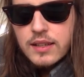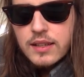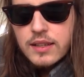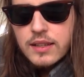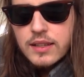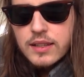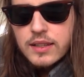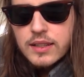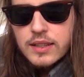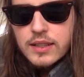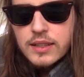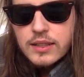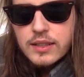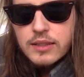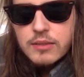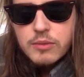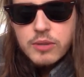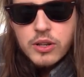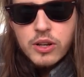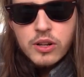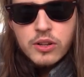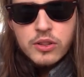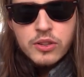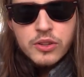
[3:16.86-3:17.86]
uh,
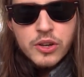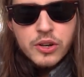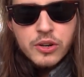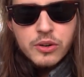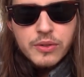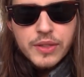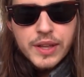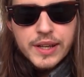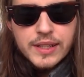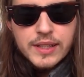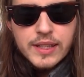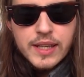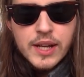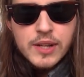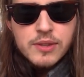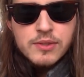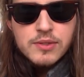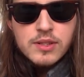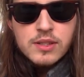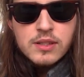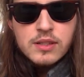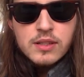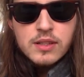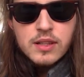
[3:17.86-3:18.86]
we all know that
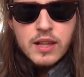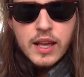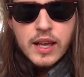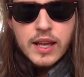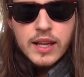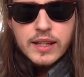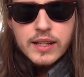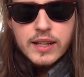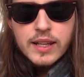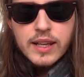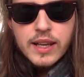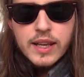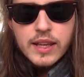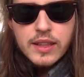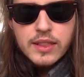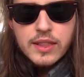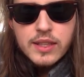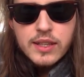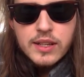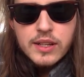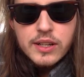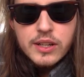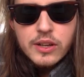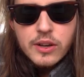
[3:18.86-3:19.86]
Council had
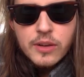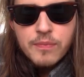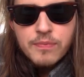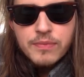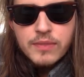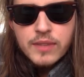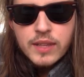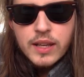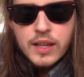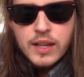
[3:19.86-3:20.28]
Etherion,